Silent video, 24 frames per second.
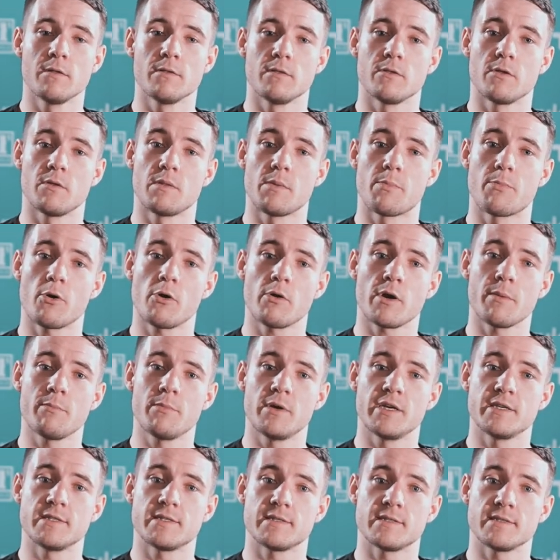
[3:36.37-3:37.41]
The
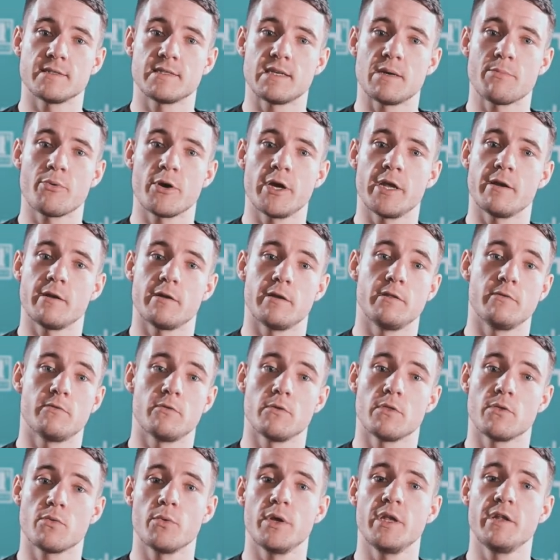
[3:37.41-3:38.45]
program is separated
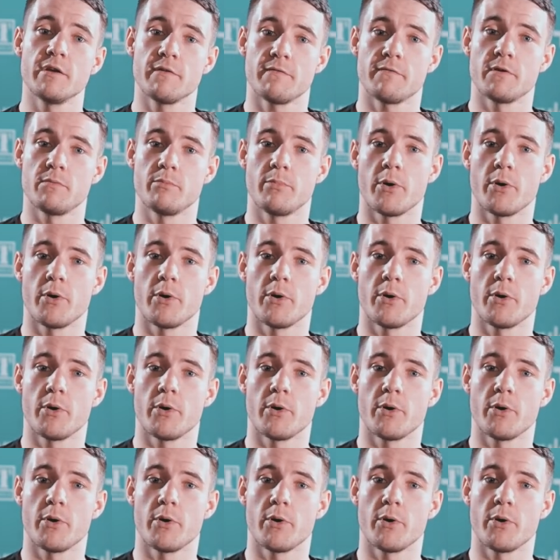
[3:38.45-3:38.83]
into 3 different